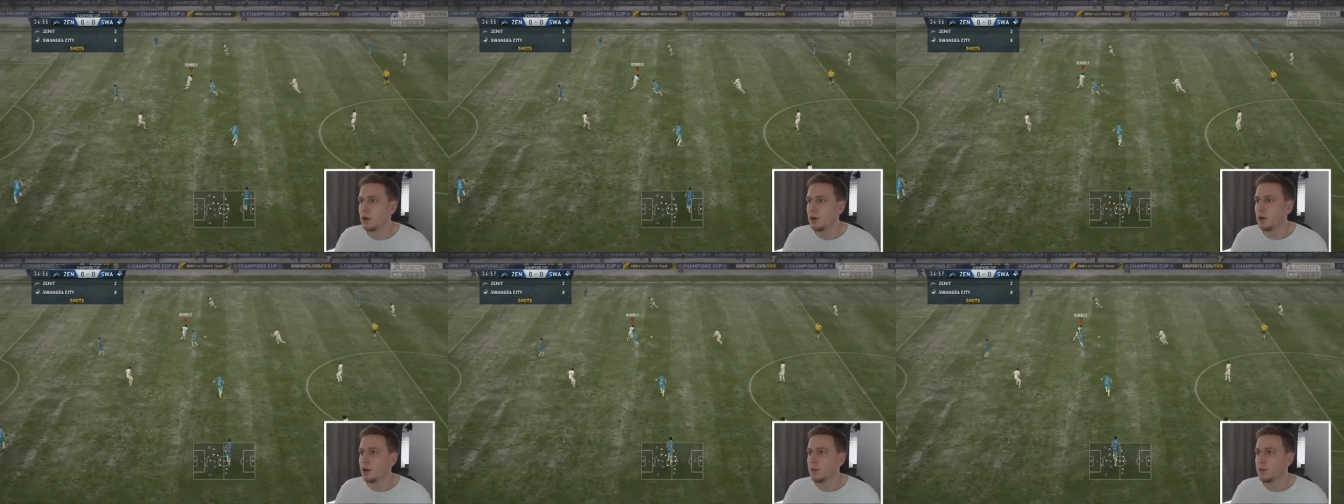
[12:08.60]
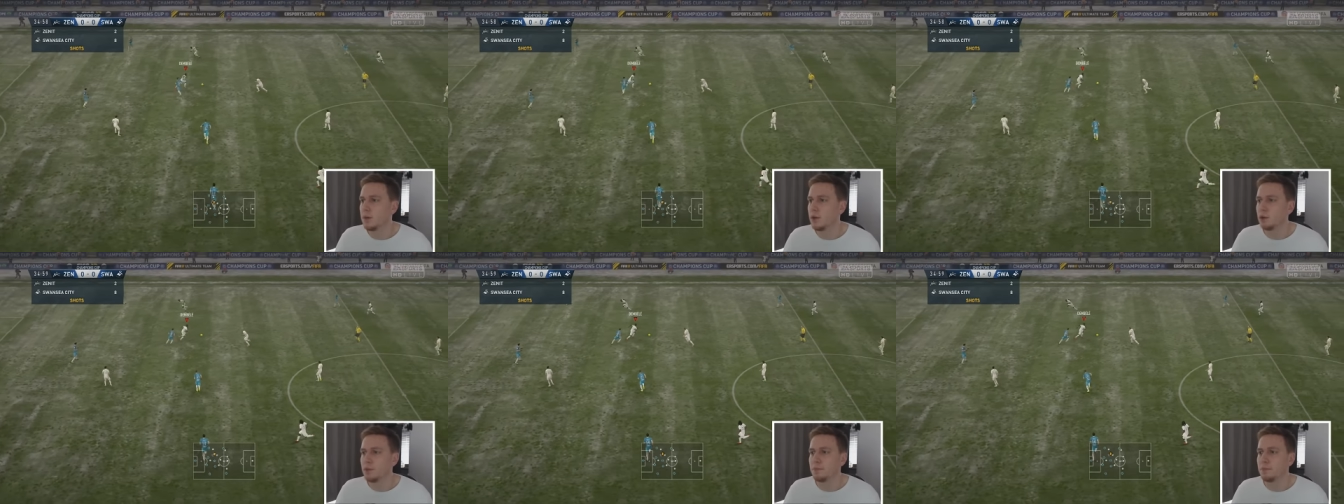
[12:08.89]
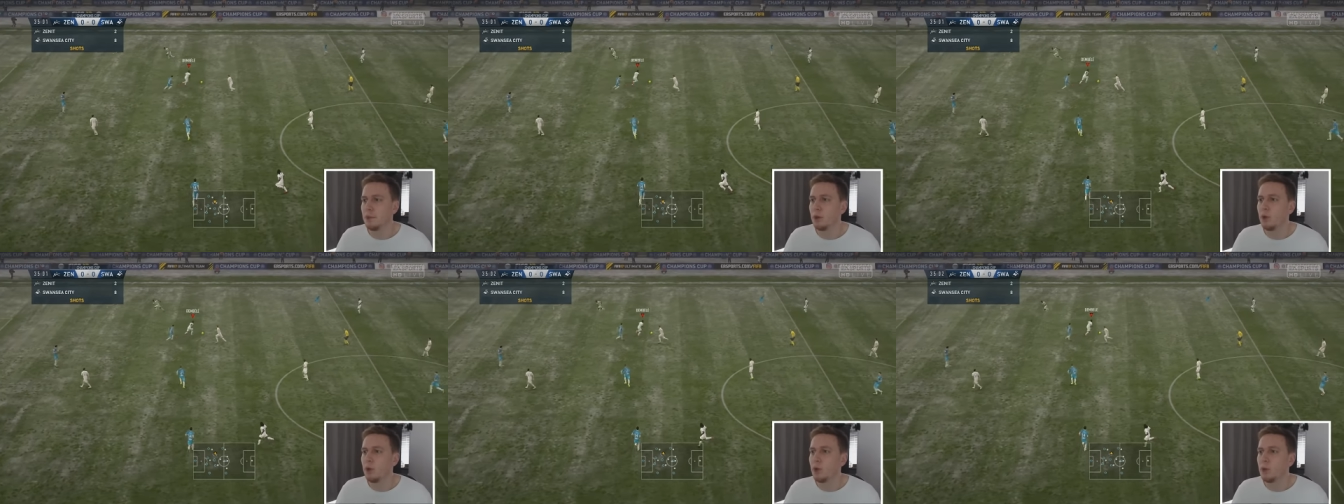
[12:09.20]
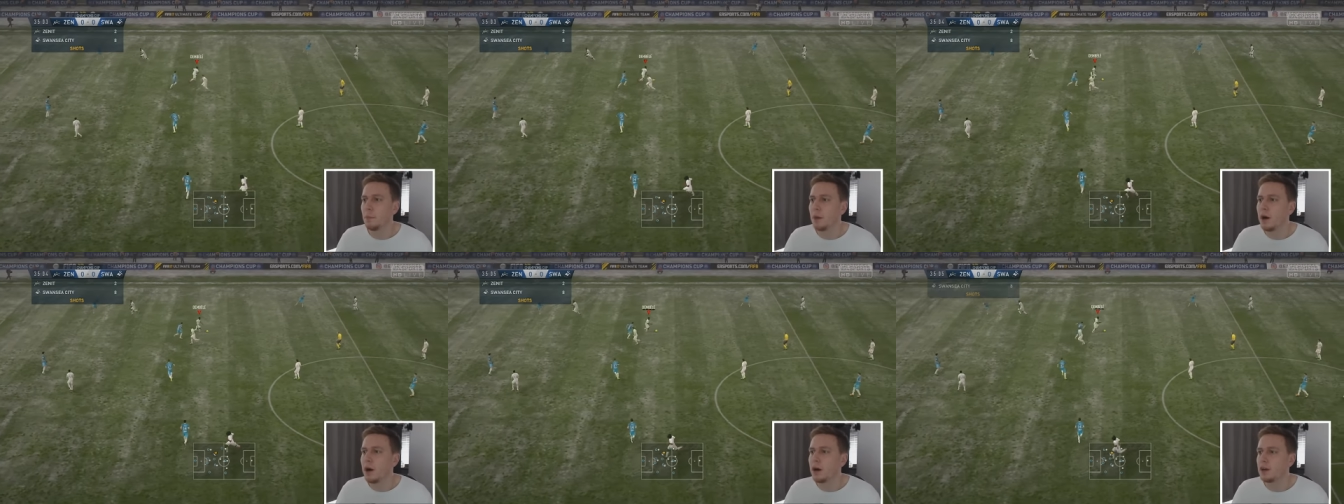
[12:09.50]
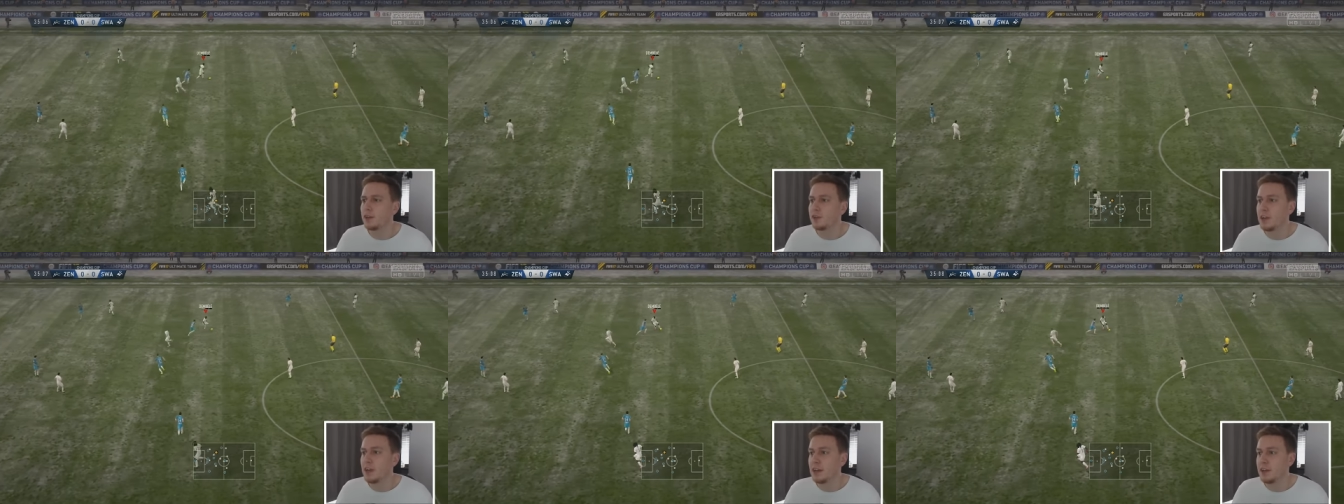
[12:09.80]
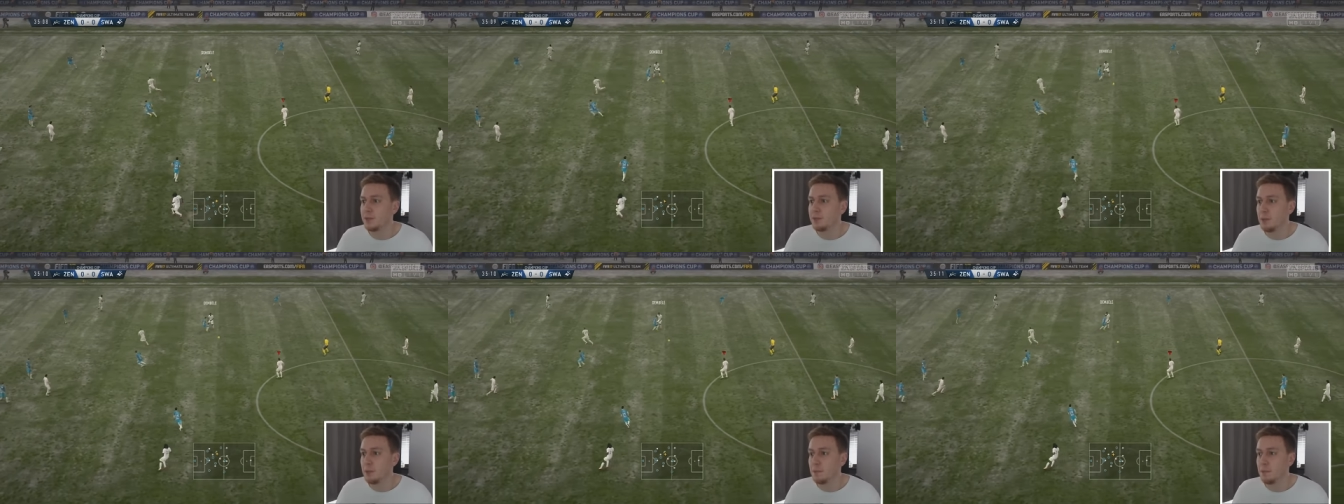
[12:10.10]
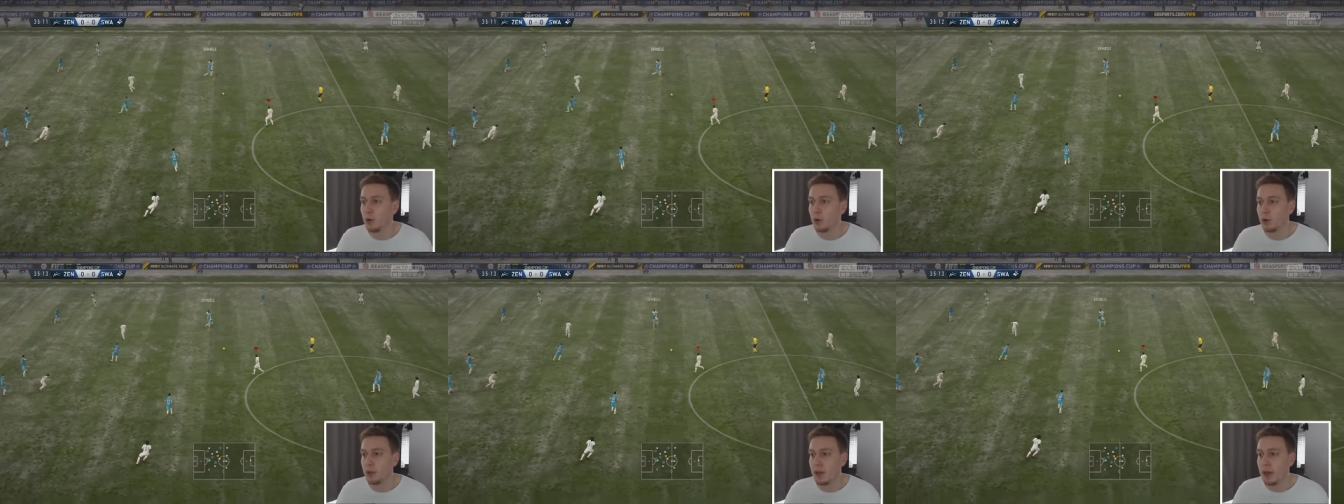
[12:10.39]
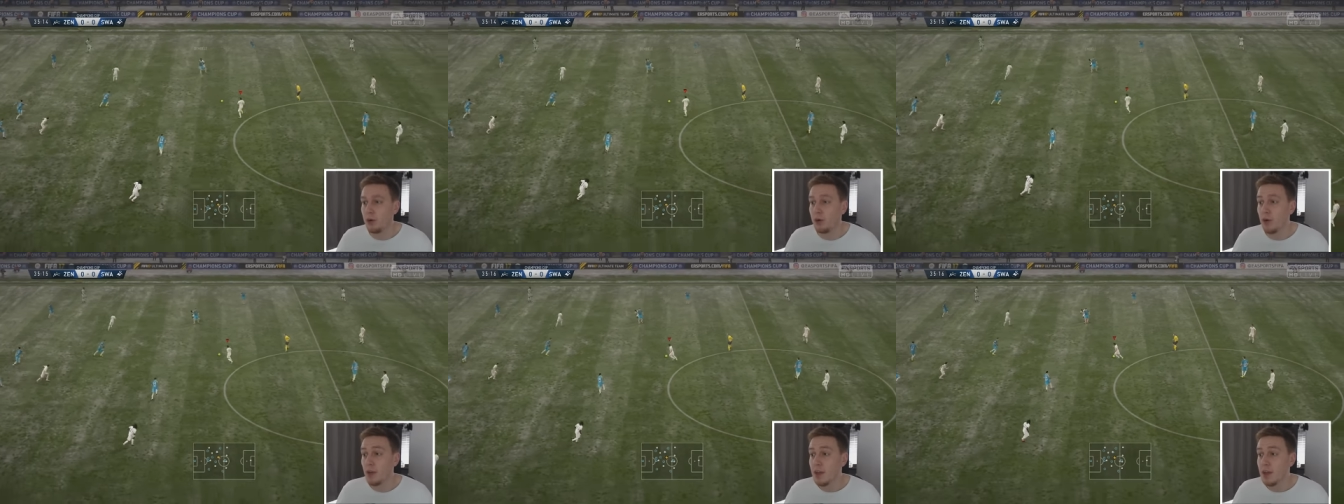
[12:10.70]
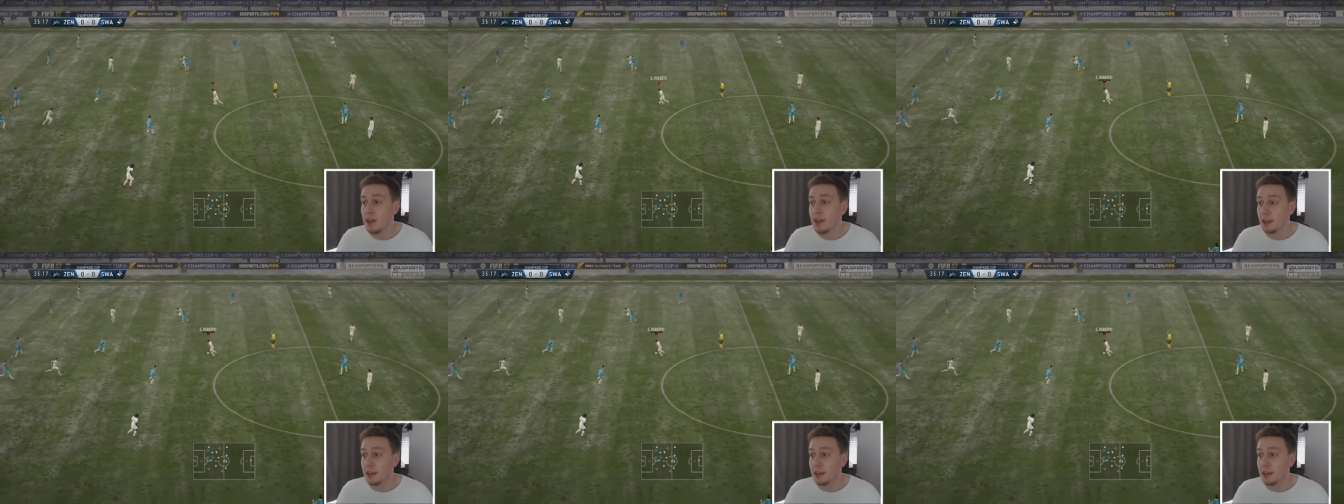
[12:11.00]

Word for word: Oh, what a poor pass. Then it have been poor now.